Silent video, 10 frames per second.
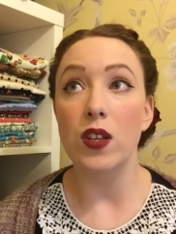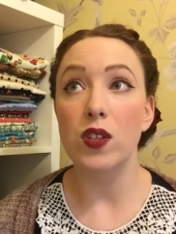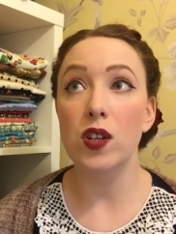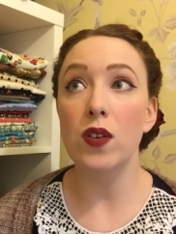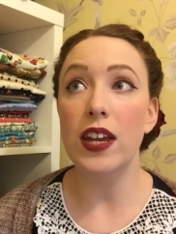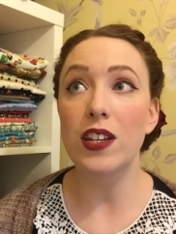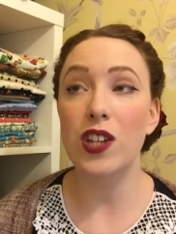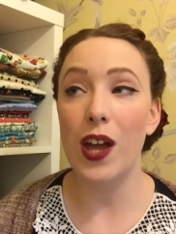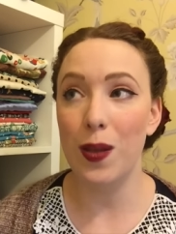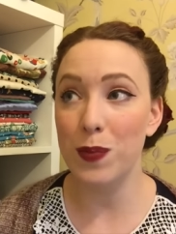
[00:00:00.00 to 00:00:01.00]
So in
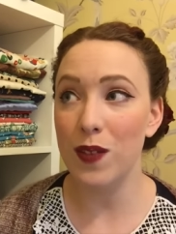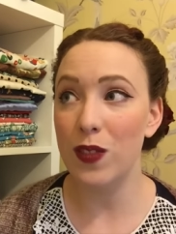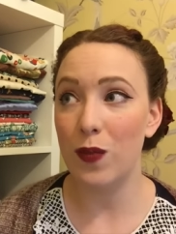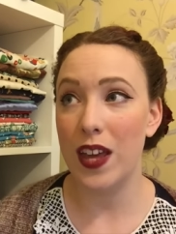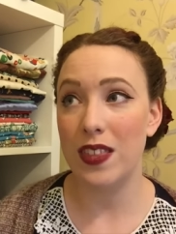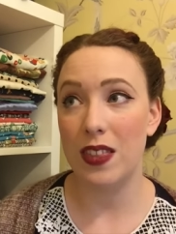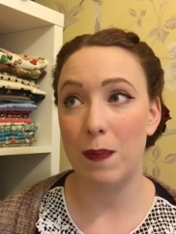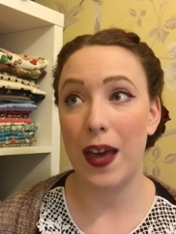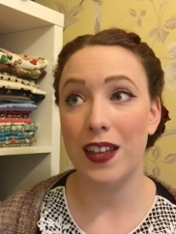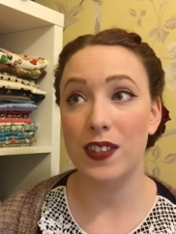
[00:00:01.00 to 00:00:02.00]
terms of the way that the
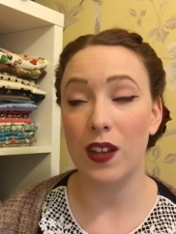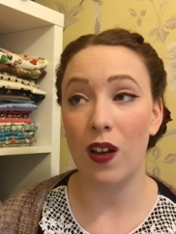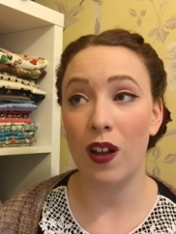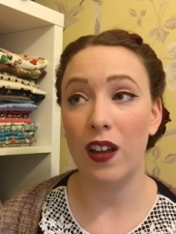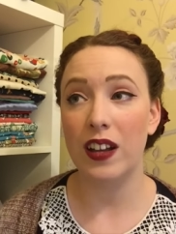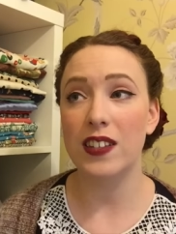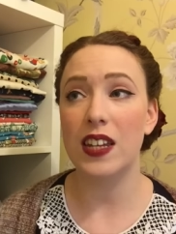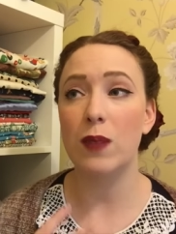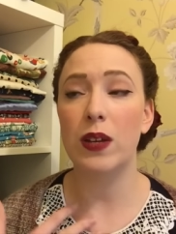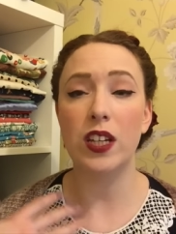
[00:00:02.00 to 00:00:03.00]
patterns are, like I
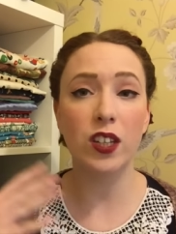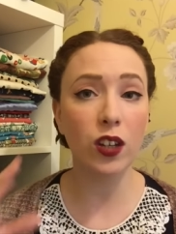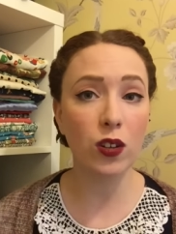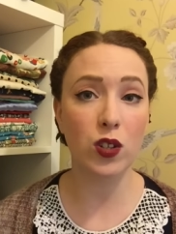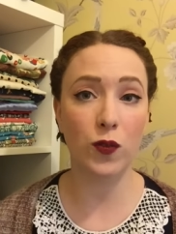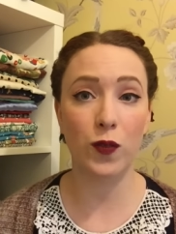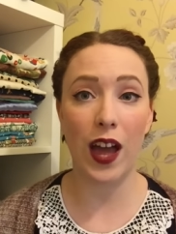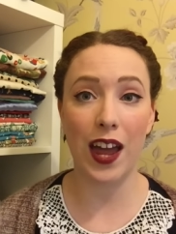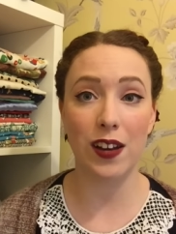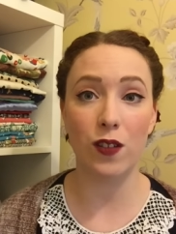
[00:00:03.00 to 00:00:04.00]
said, I'm a huge
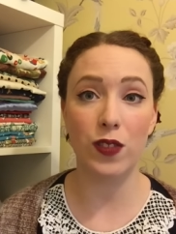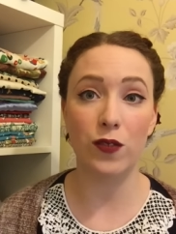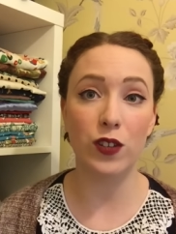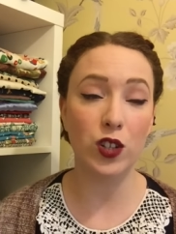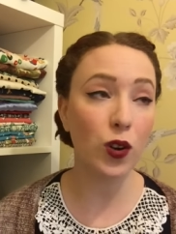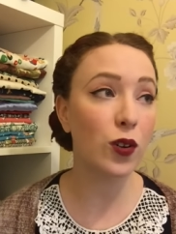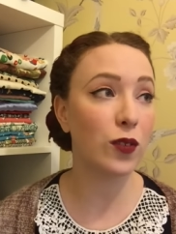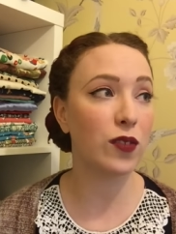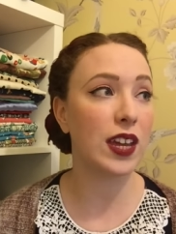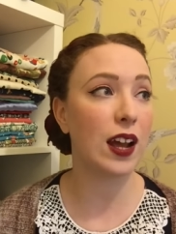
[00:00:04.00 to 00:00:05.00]
fan of the
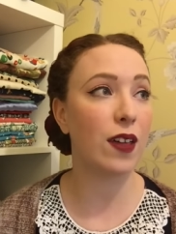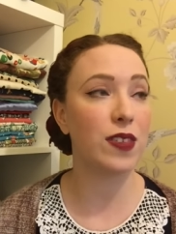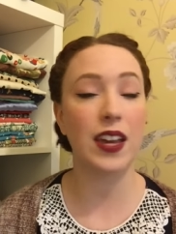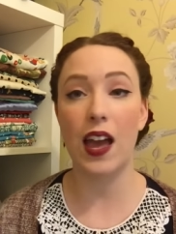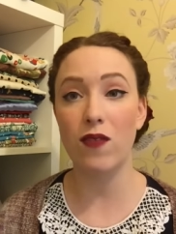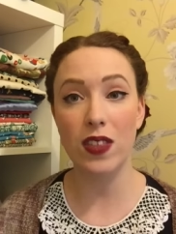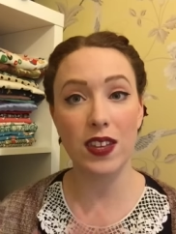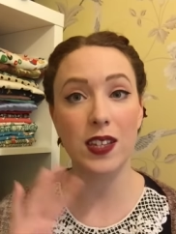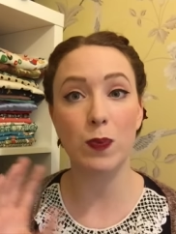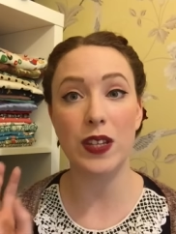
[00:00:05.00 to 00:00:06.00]
photography. I think
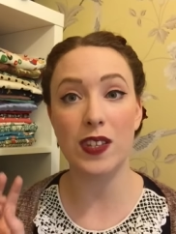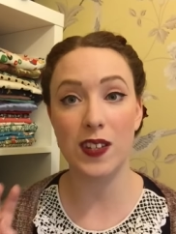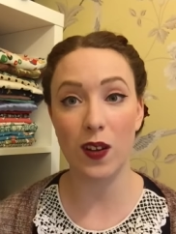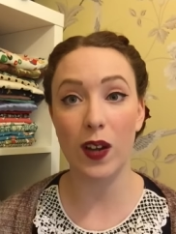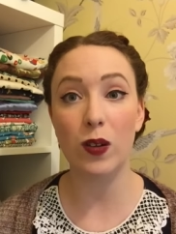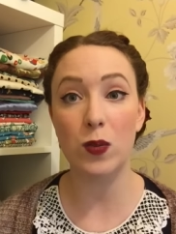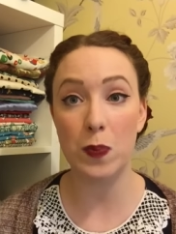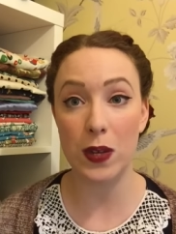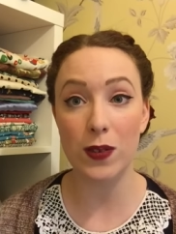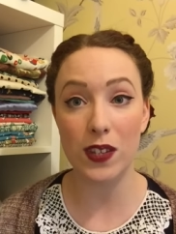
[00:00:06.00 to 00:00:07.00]
everything has been styled
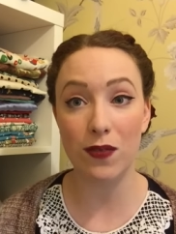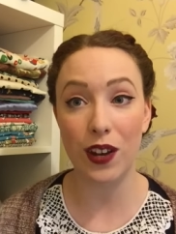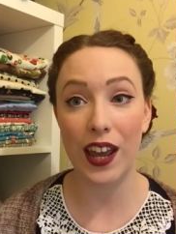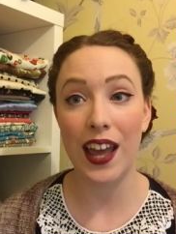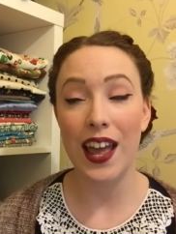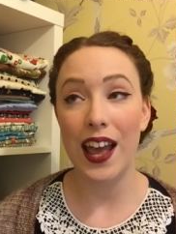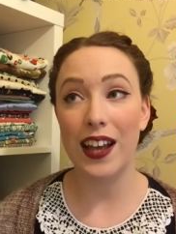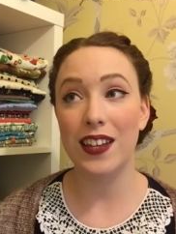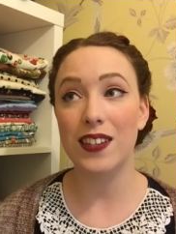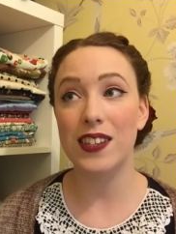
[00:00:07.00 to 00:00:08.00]
beautifully.
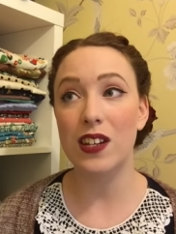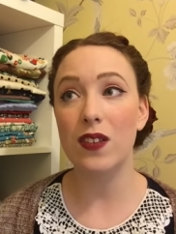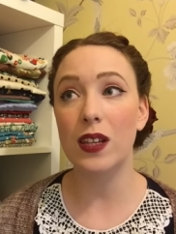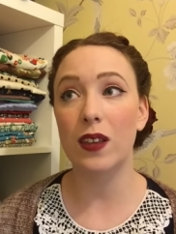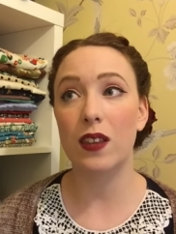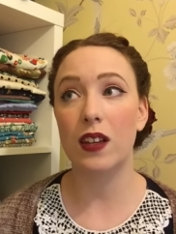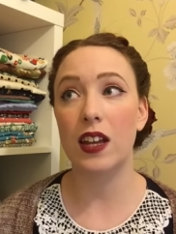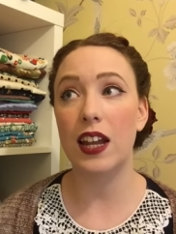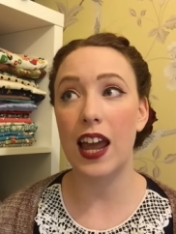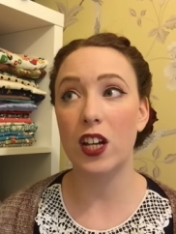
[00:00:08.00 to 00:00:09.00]
And considering that the
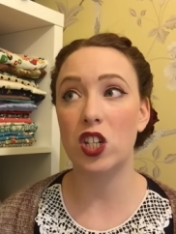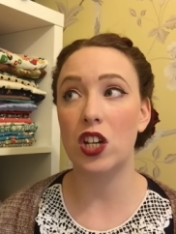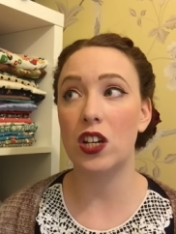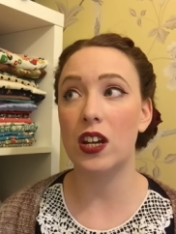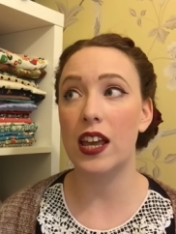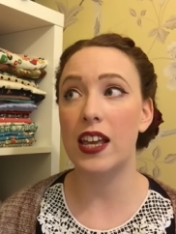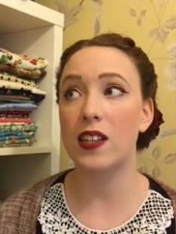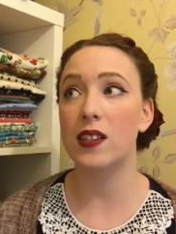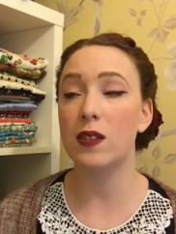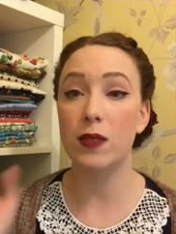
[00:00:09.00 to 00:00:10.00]
collection
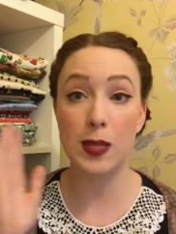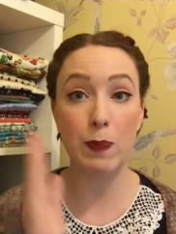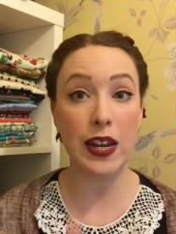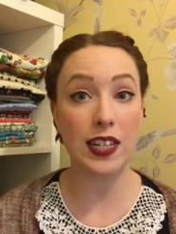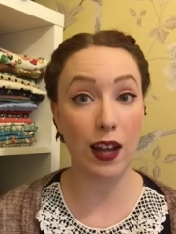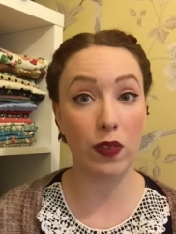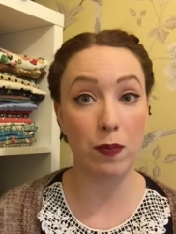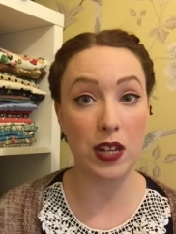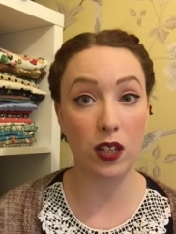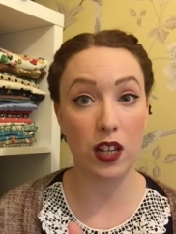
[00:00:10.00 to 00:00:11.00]
is split down the
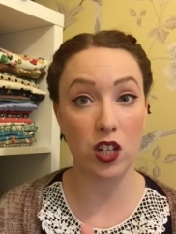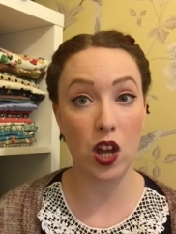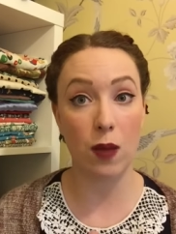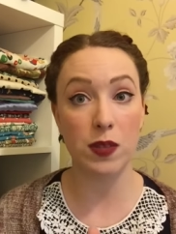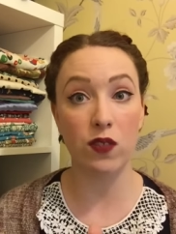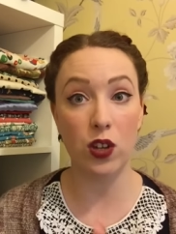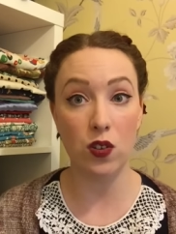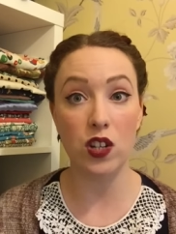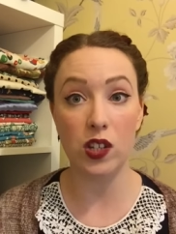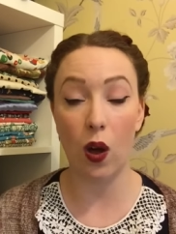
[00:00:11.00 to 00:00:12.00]
middle in terms of
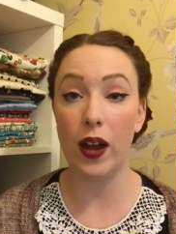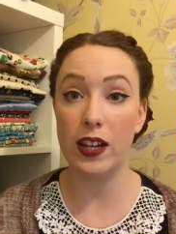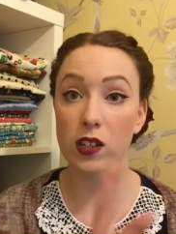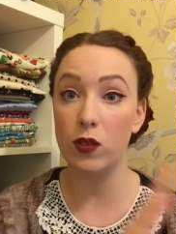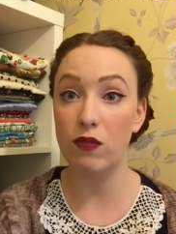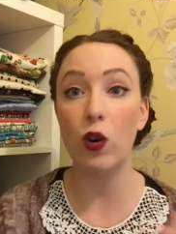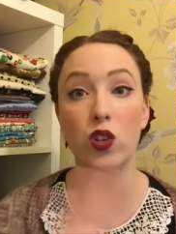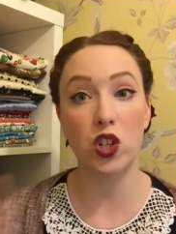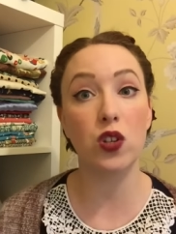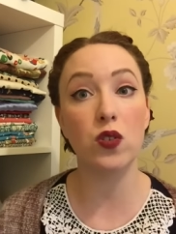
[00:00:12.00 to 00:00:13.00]
who designed, so we've
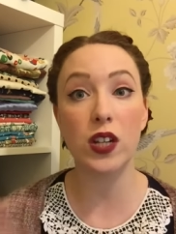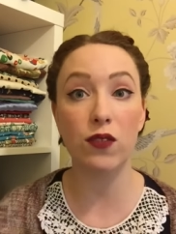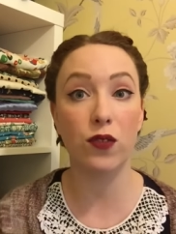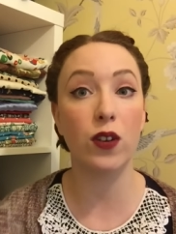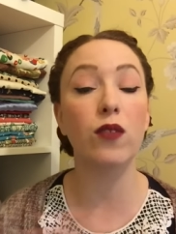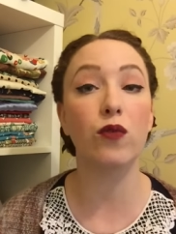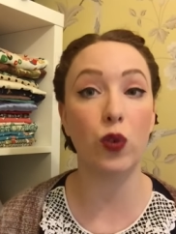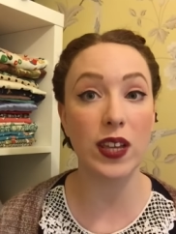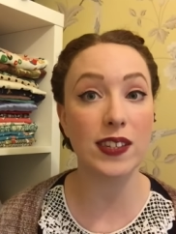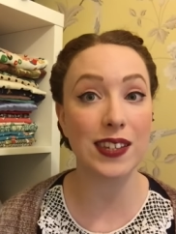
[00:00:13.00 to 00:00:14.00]
got two different
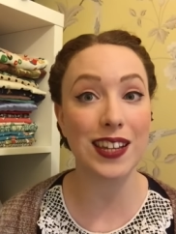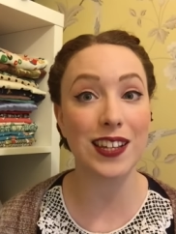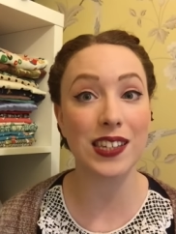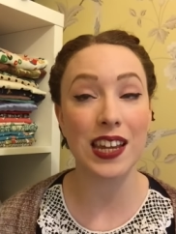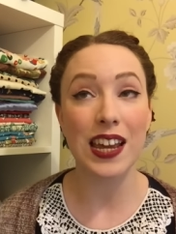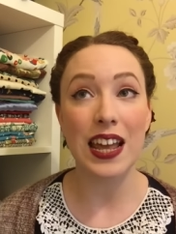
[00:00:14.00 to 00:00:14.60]
voices,